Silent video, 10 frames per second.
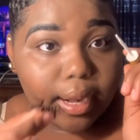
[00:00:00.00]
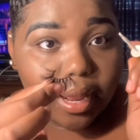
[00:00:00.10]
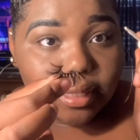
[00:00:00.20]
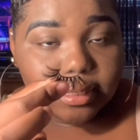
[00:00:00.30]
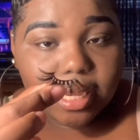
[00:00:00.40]

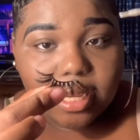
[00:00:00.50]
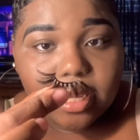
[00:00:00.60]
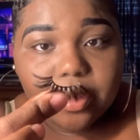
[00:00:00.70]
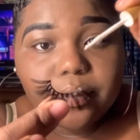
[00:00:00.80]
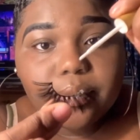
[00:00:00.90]
and take
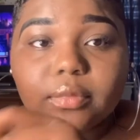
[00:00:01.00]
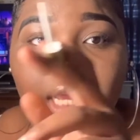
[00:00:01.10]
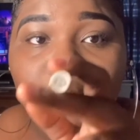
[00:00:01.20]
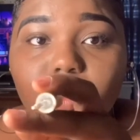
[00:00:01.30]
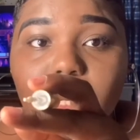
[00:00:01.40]
it.
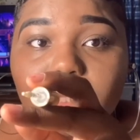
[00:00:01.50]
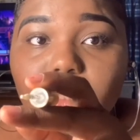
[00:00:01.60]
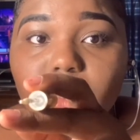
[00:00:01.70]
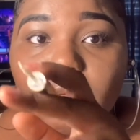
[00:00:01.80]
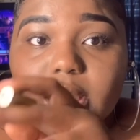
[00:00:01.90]
I do not
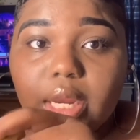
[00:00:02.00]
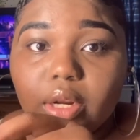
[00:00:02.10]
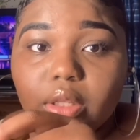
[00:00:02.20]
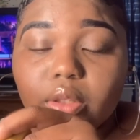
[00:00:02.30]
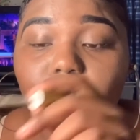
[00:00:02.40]
suggest hair
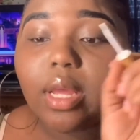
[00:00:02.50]
glue.